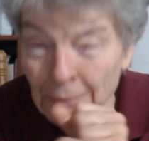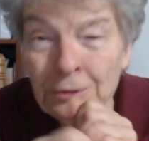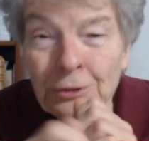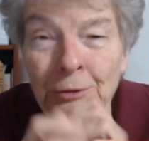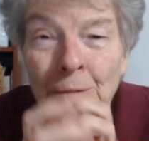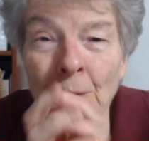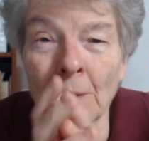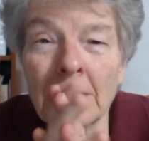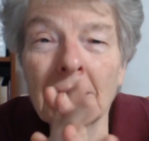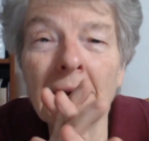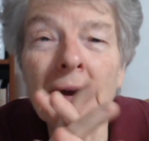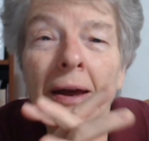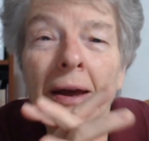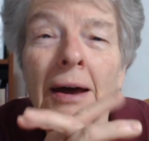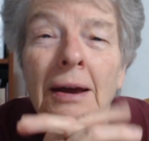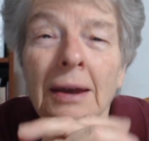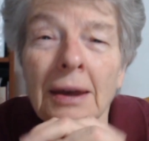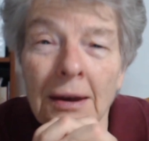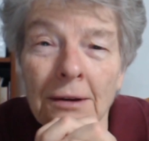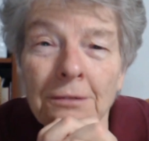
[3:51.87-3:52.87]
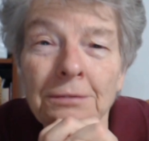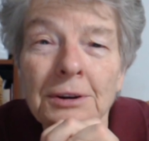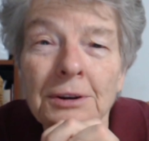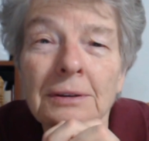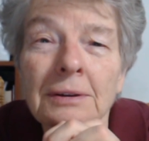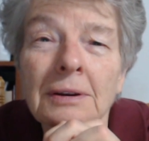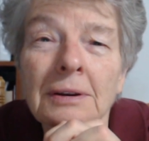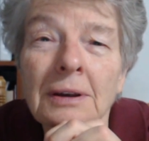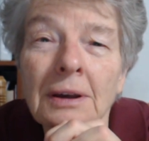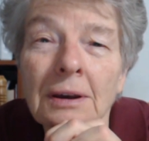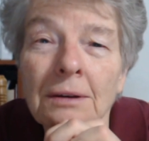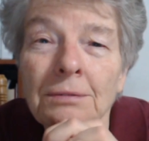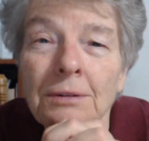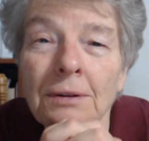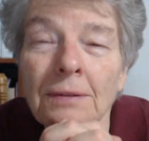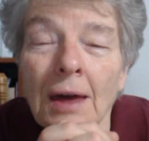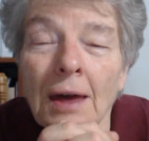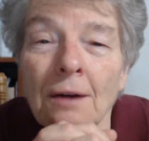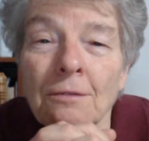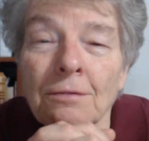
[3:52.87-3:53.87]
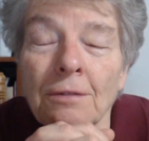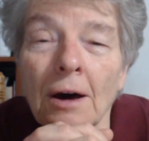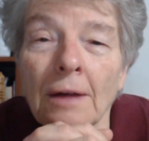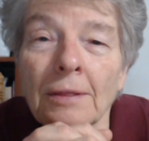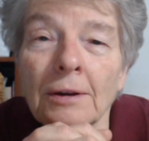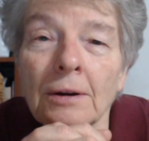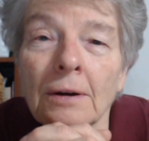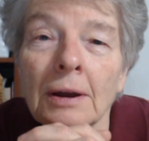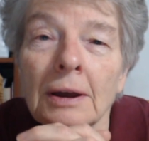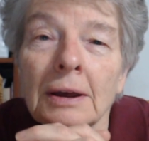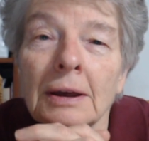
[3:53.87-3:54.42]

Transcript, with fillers: was quite a, a gift to give to that father.